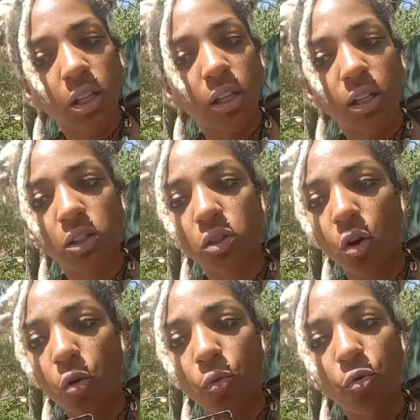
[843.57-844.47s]
there's
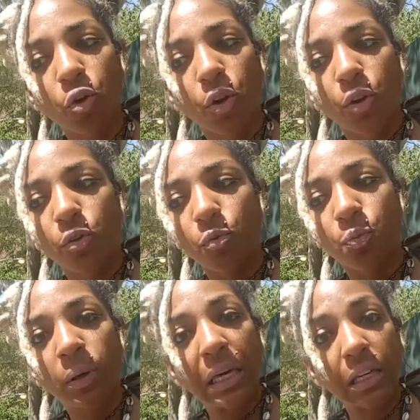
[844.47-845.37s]
no
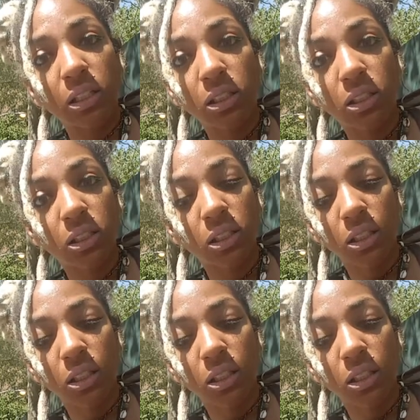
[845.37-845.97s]
peace,